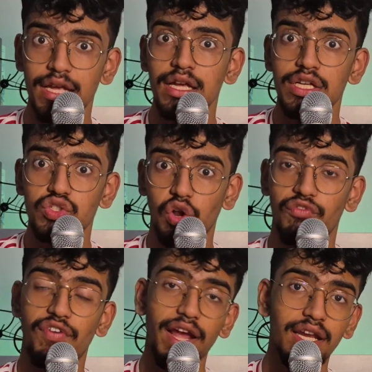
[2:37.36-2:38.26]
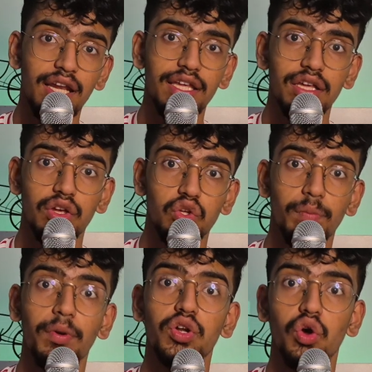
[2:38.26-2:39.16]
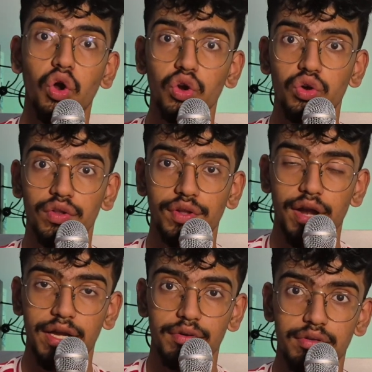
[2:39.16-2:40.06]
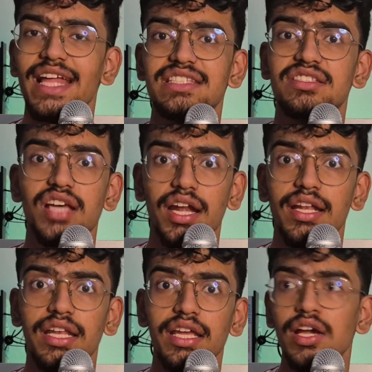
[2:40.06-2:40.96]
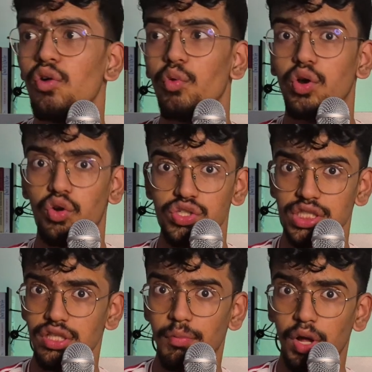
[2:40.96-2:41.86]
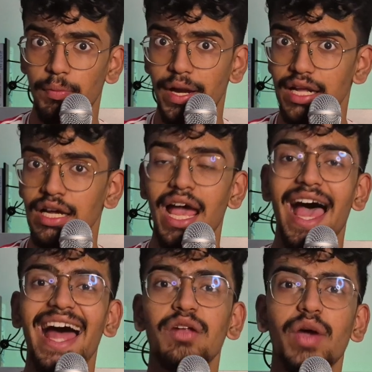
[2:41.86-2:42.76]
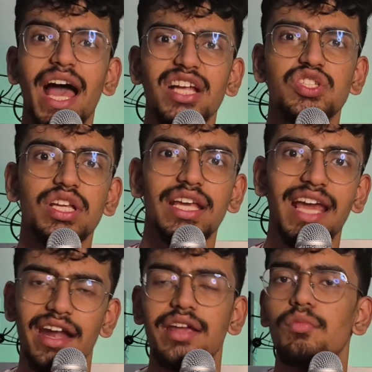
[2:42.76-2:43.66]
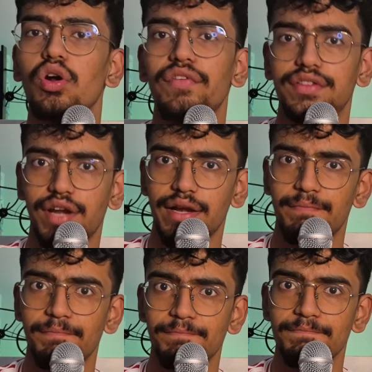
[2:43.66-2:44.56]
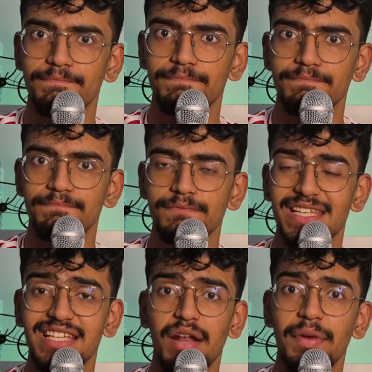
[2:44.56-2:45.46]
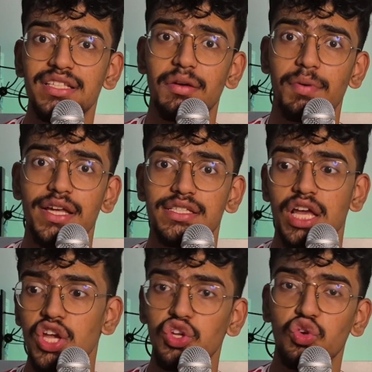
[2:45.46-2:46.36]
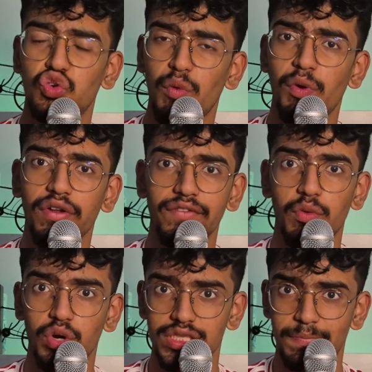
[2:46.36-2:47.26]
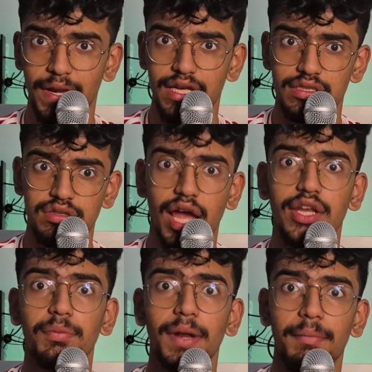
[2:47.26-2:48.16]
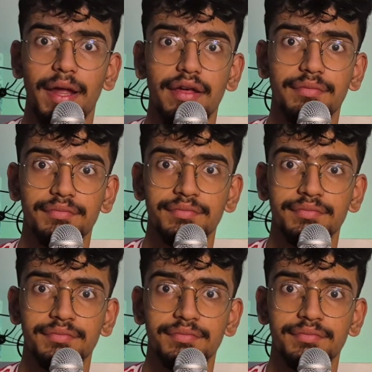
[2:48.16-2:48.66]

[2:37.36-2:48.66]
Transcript: So now finally, you put Dorgu on the right and suddenly we're crossing the ball better and we're actually carrying more of a threat. Is that a big surprise? You drop one of your worst players and you play better.